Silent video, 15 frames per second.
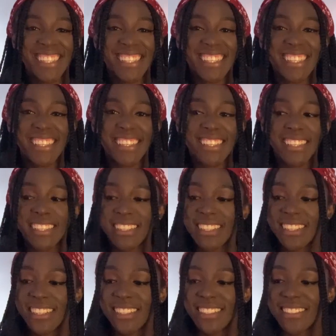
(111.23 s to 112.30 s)

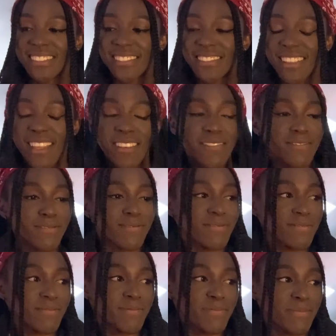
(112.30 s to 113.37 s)

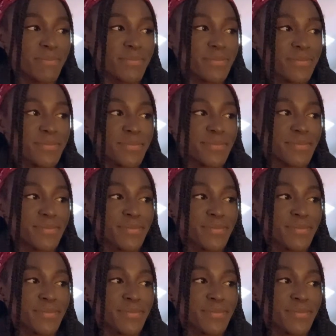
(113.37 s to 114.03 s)
The person shown says nothing.